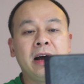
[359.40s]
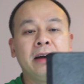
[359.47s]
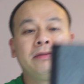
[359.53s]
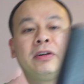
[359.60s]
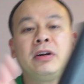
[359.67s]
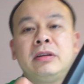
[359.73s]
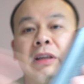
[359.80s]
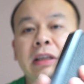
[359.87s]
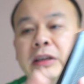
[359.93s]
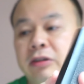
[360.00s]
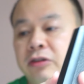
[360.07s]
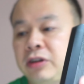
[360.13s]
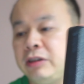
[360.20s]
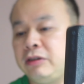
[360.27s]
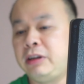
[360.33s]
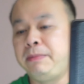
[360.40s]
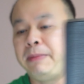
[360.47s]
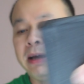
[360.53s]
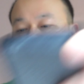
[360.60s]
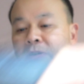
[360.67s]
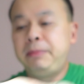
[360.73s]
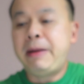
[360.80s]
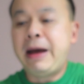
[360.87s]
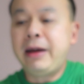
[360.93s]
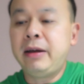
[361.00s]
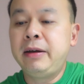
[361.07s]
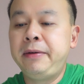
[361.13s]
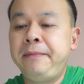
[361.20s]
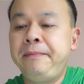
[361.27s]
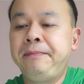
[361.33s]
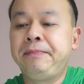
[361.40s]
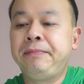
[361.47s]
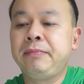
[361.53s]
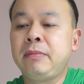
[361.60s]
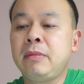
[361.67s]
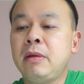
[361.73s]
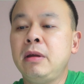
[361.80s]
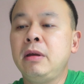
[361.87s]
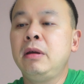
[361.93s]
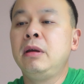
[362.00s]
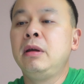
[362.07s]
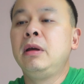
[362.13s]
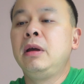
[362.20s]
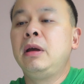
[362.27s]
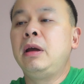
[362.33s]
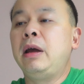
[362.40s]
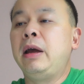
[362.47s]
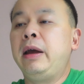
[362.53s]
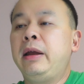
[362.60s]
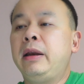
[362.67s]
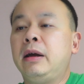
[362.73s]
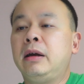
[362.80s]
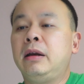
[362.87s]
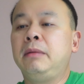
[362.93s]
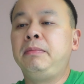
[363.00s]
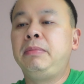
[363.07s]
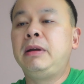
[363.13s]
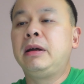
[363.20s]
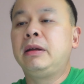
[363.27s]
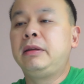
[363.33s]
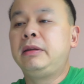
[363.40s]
I've got this trusty battery pack and I'm going to plug